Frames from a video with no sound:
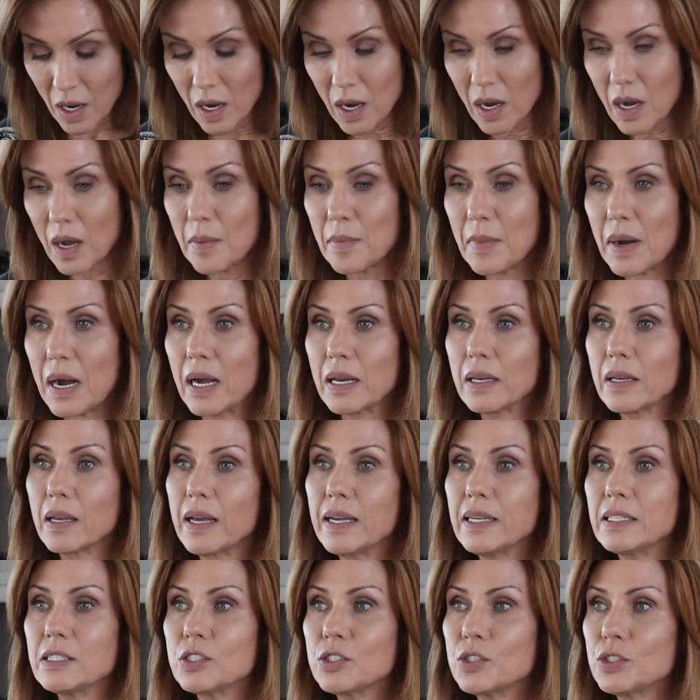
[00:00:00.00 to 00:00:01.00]
Um, I
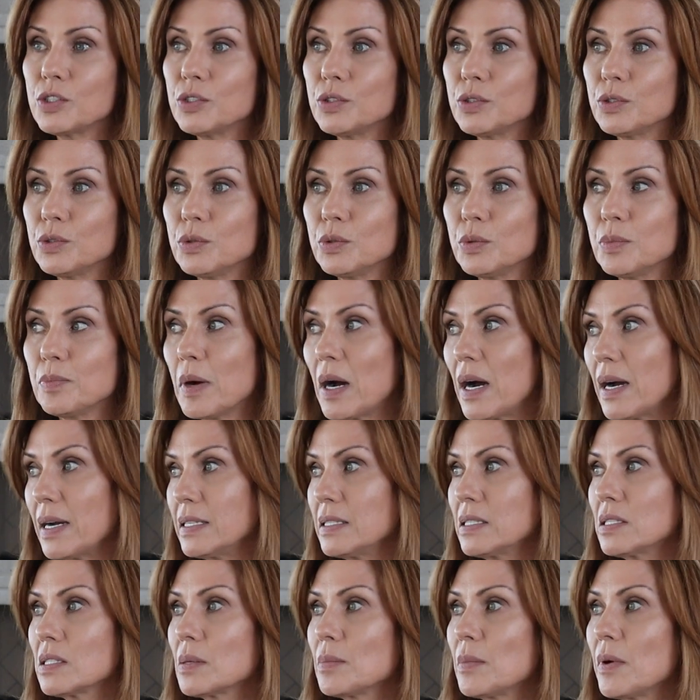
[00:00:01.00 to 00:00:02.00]
like to
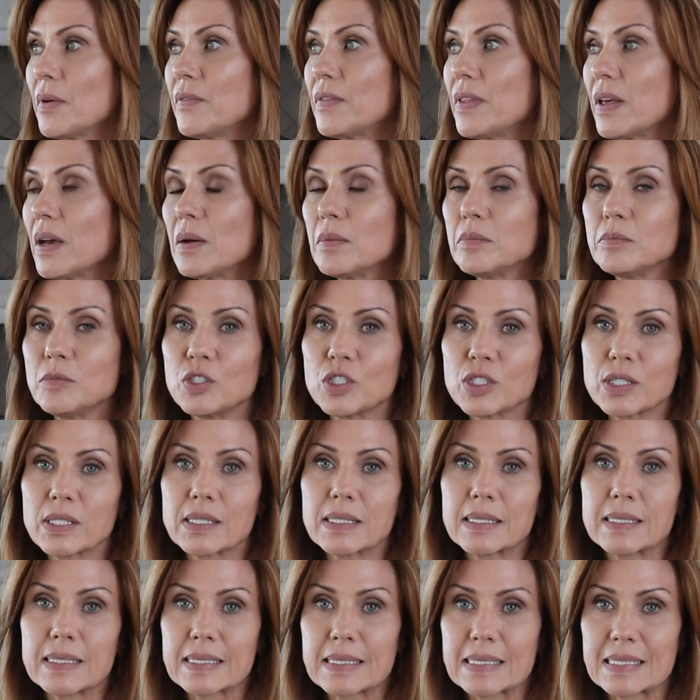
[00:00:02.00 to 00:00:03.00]
buy some of them
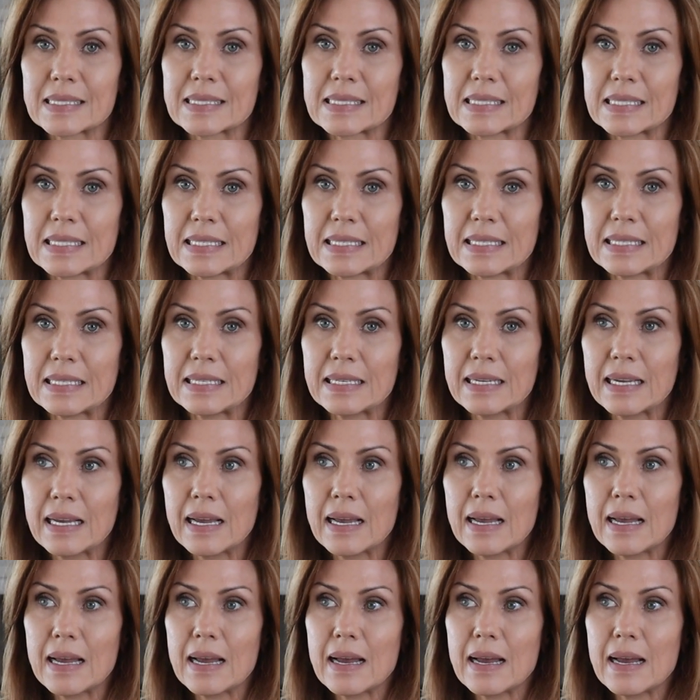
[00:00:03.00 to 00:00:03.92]
just to see